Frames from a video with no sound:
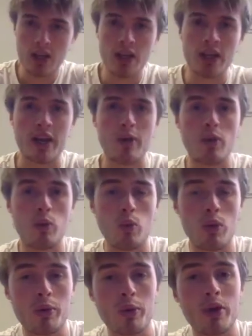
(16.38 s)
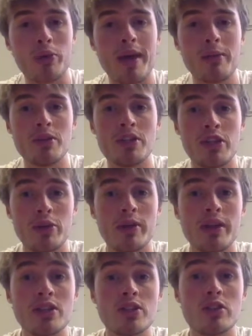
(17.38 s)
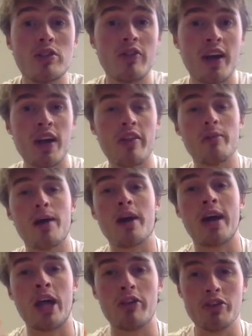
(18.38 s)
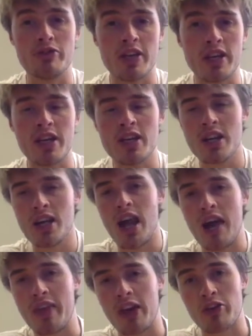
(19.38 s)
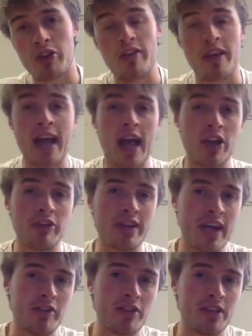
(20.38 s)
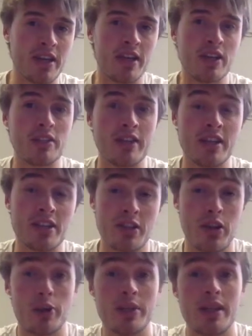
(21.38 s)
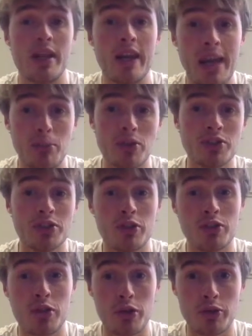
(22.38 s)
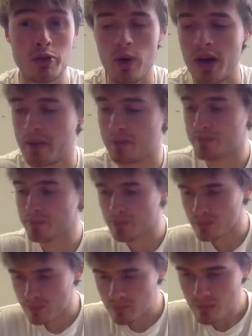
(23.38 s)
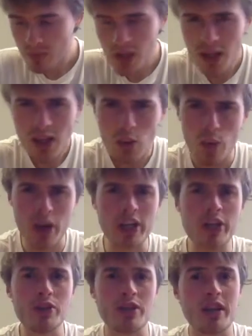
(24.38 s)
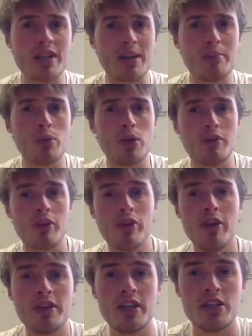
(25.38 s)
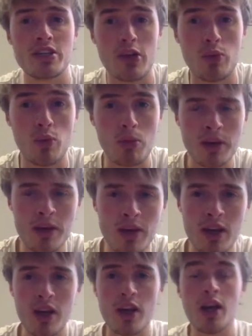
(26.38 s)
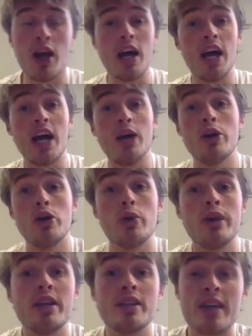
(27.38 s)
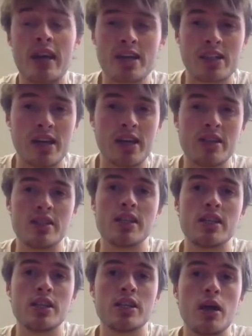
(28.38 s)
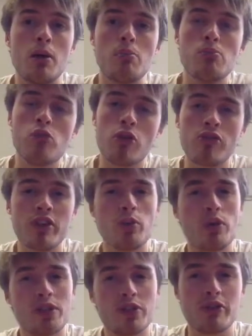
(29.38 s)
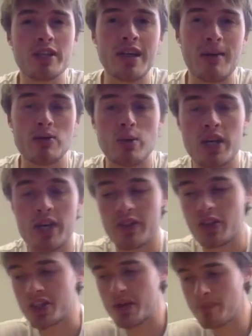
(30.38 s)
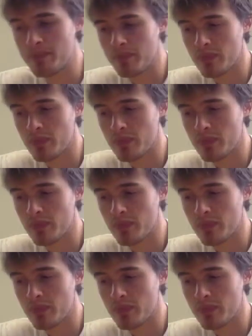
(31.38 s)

Now, what we want to be aiming to do is to find out the amount of calories you're eating and then create the calorie deficit. This is going to enable us to lose weight. We're going to use an example of a 13-stone woman who is exercising roughly 1 to 3 times a week in the gym.